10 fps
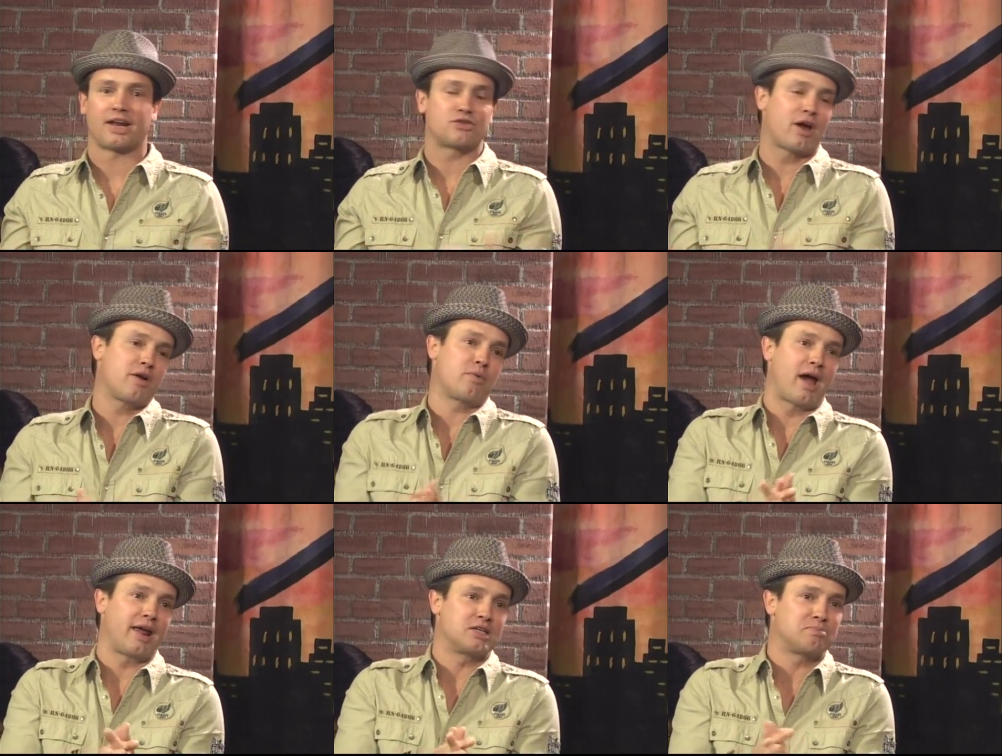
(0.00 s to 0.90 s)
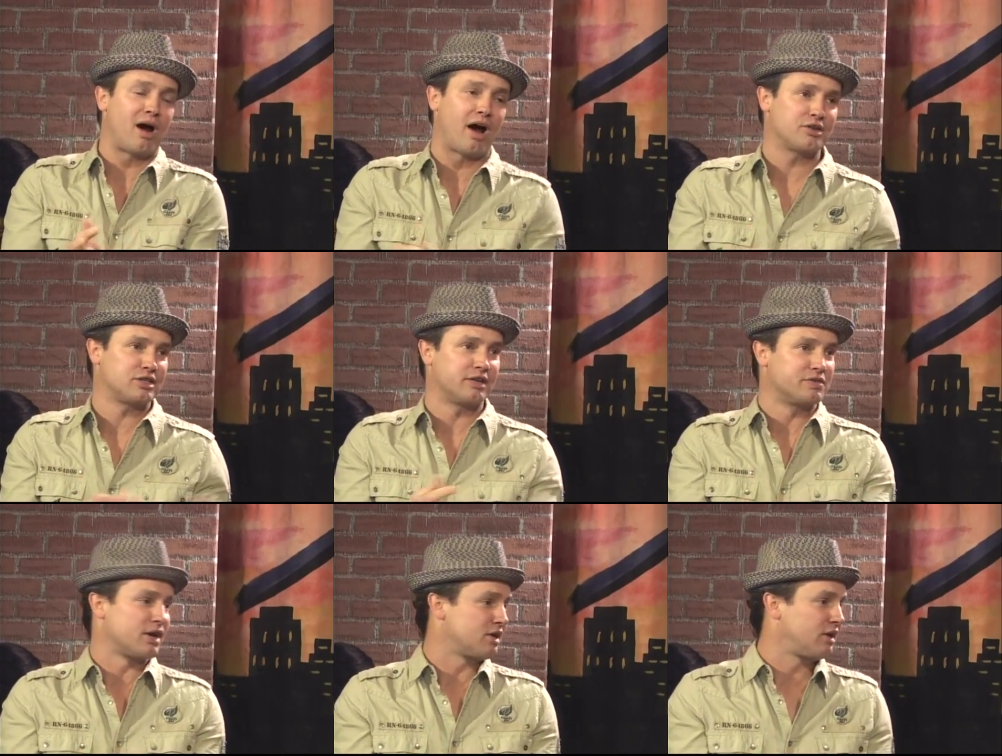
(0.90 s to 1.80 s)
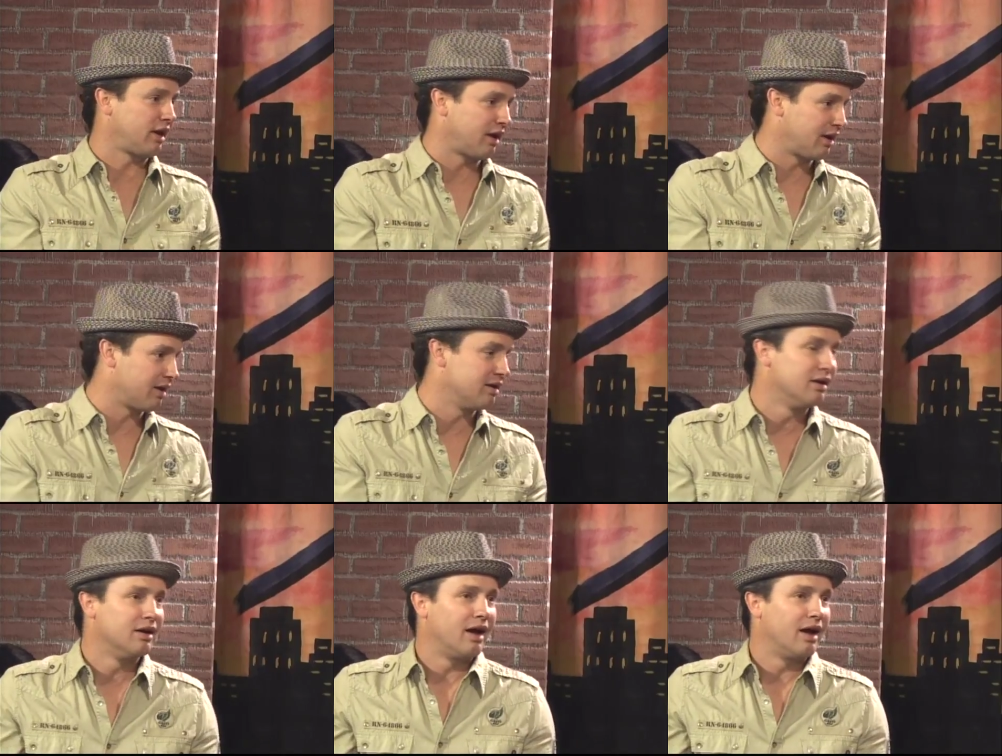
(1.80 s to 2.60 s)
I try to write as positive as I can.